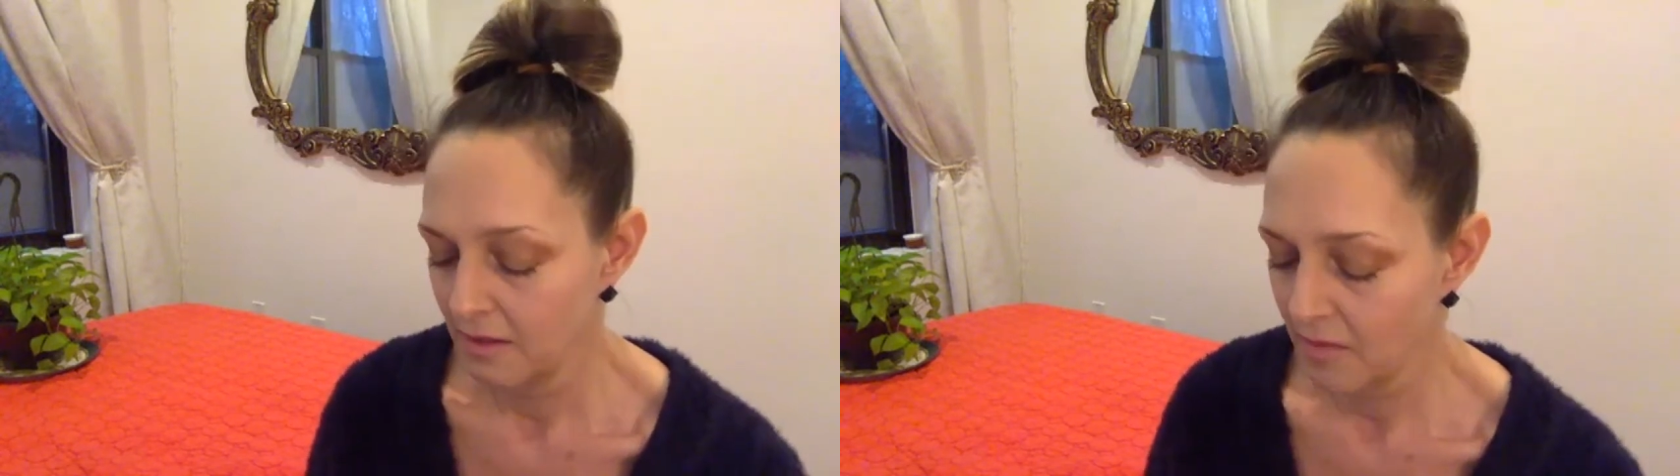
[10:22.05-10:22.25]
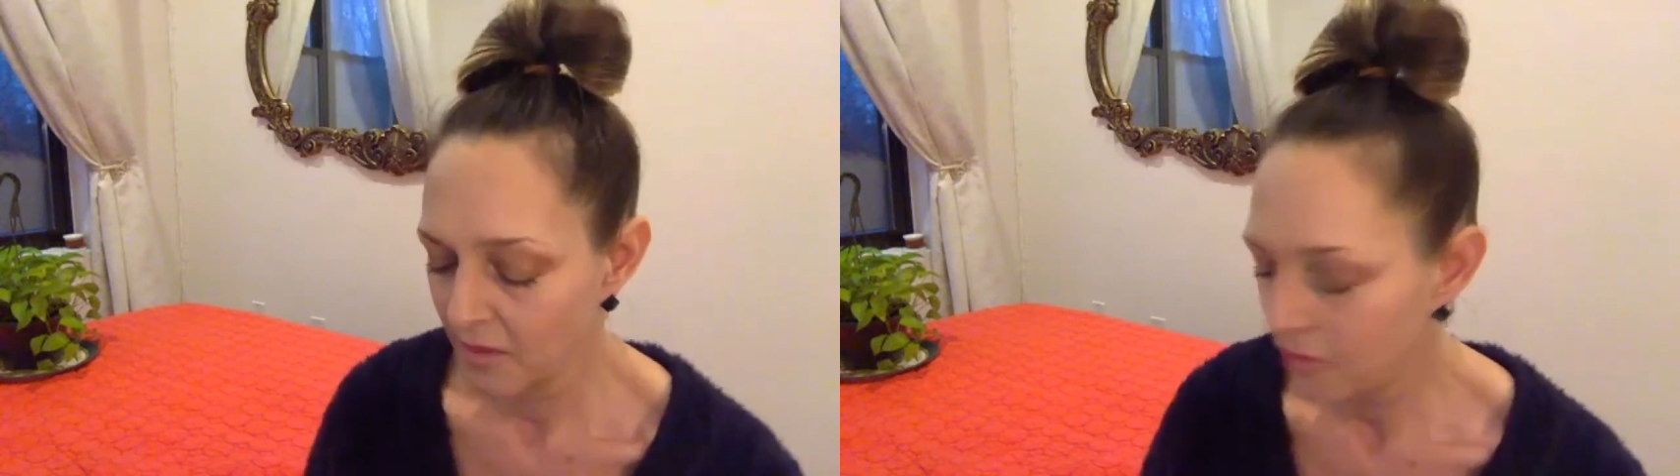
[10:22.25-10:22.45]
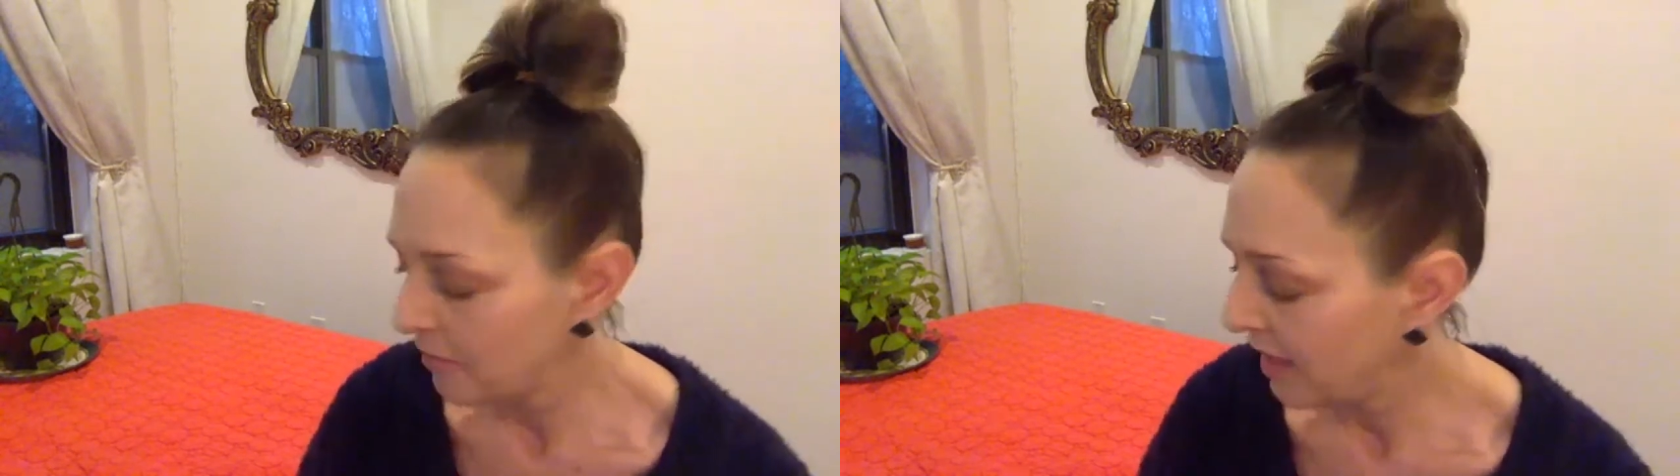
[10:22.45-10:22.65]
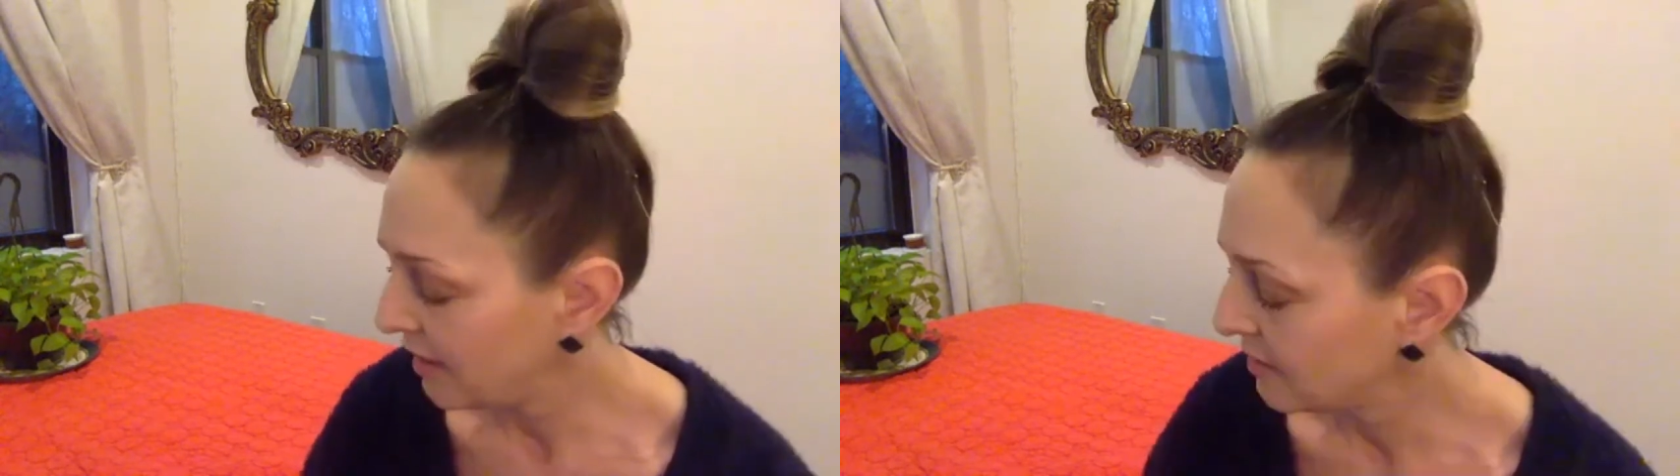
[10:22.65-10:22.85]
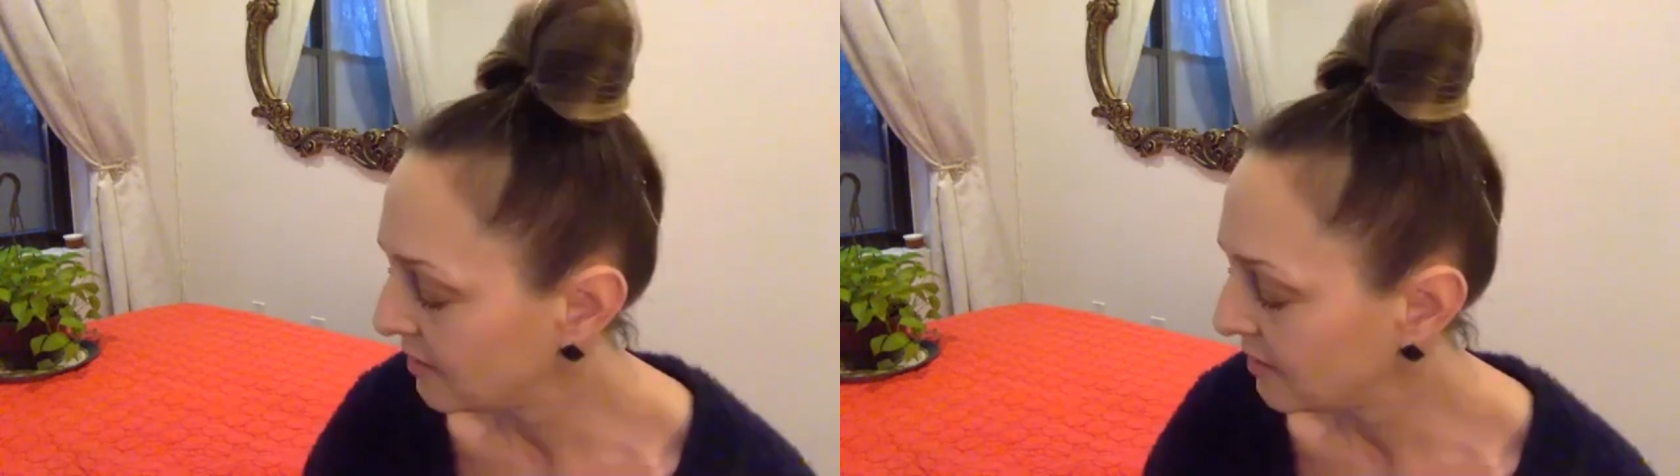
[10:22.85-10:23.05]
My roommate
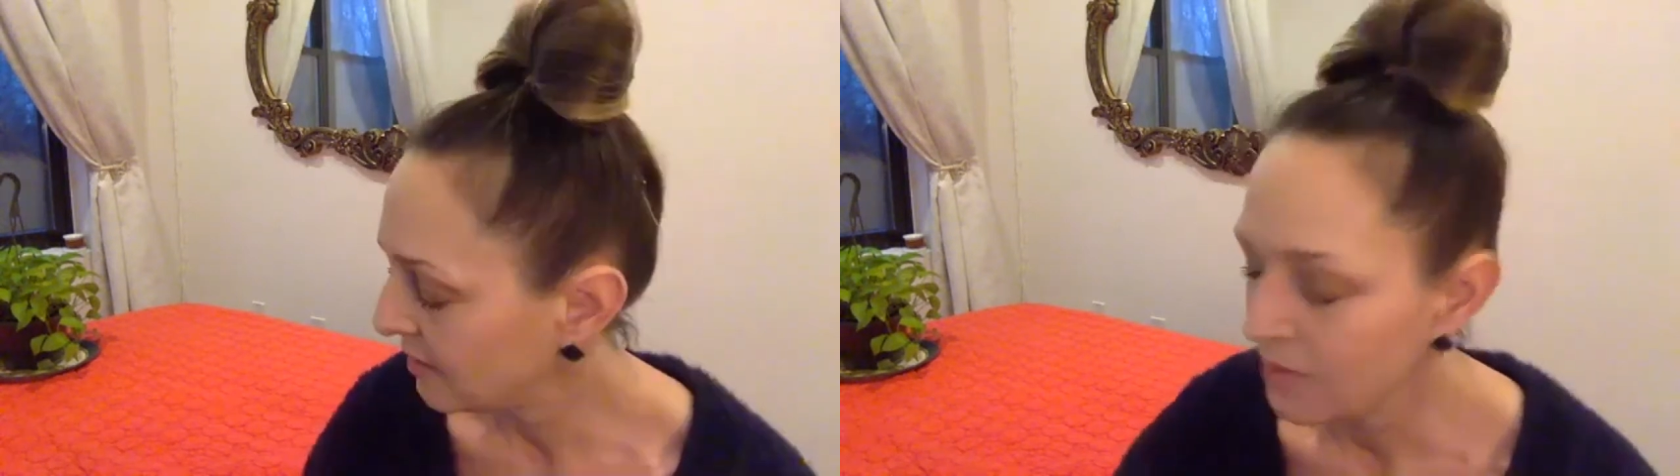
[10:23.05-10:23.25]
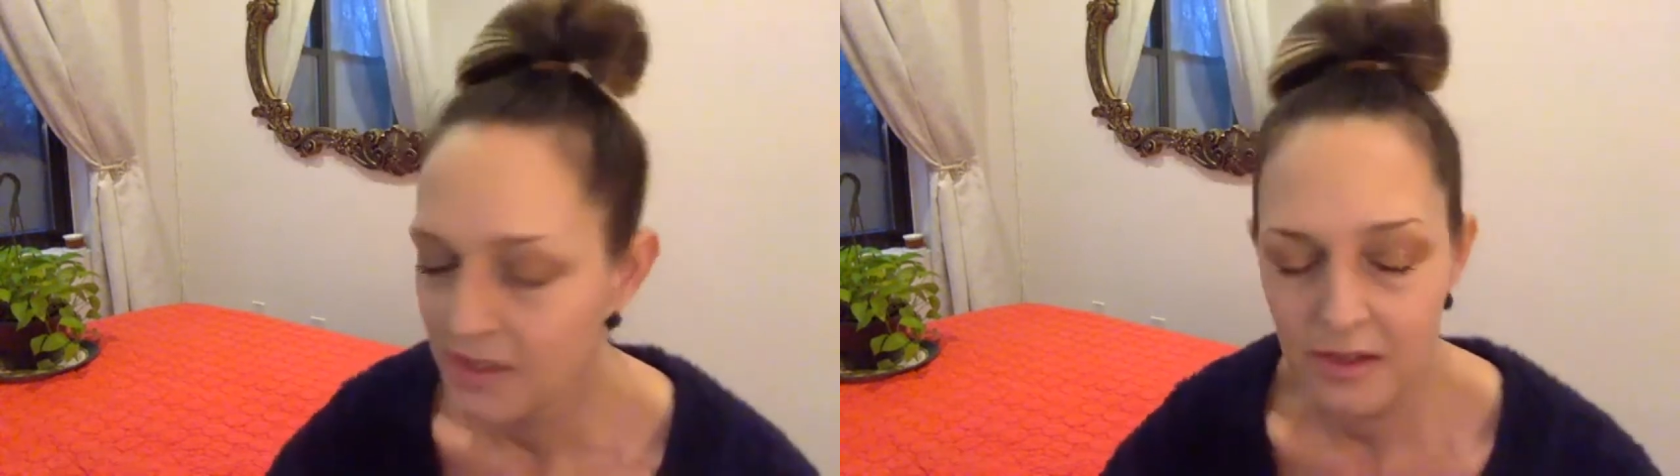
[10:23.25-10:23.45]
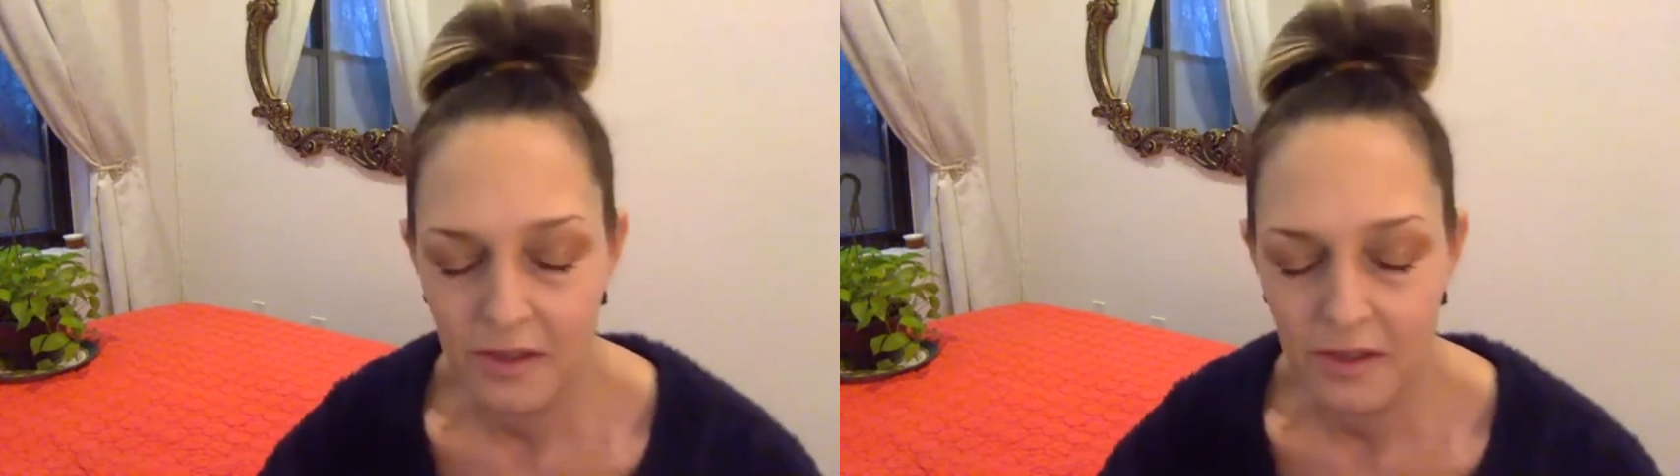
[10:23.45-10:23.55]
is always on the